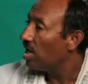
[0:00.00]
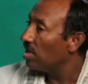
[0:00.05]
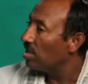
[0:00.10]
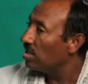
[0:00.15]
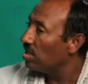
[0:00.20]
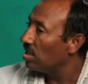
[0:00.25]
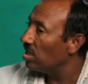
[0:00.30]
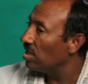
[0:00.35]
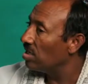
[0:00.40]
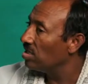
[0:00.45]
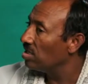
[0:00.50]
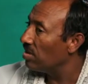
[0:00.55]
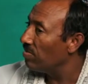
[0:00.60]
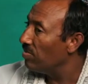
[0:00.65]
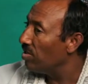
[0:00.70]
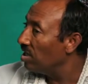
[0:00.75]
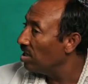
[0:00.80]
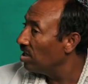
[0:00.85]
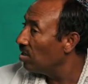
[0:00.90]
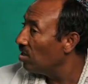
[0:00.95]
Uh, in the
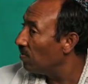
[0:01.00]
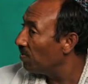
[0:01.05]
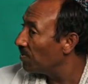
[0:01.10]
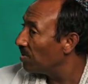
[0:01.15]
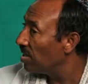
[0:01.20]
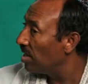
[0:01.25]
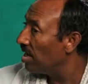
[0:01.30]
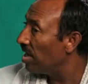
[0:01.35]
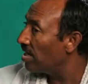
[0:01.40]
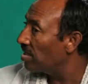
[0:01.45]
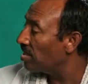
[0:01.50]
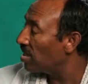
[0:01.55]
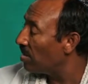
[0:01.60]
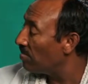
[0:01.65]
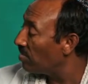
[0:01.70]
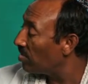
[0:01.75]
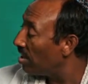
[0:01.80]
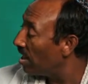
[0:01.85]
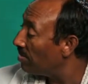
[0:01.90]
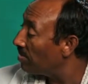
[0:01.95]
middle of the night,
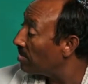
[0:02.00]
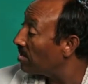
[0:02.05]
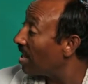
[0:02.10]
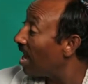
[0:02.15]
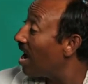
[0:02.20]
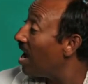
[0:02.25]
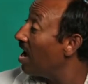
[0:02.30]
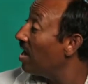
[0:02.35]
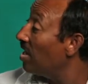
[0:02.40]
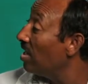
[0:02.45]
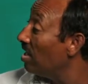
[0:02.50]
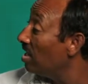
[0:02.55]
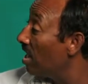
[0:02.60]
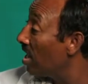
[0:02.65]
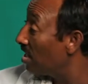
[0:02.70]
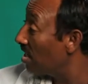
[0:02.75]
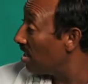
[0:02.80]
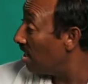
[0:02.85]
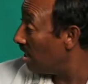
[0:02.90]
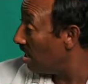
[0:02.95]
sometimes the
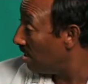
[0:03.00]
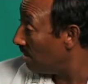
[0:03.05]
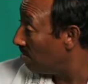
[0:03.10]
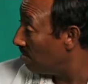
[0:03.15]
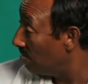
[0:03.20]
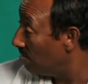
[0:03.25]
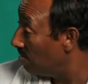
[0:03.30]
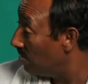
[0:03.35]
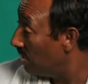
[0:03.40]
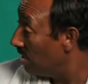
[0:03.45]
hyena came,